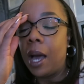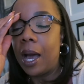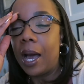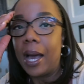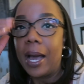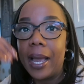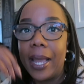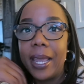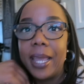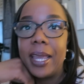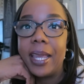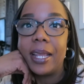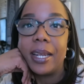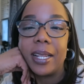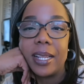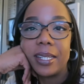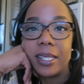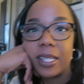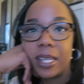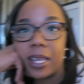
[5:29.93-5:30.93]
I
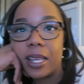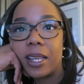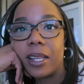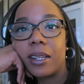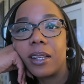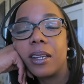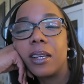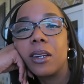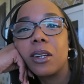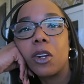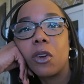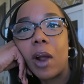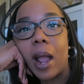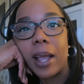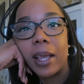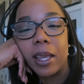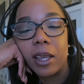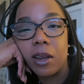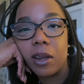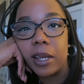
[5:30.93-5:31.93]
need to get
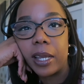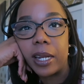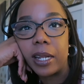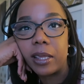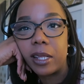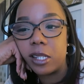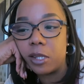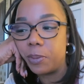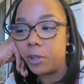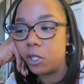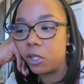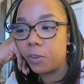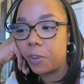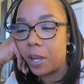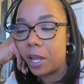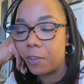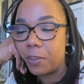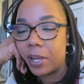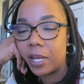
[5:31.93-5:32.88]
cracking on getting these bills paid,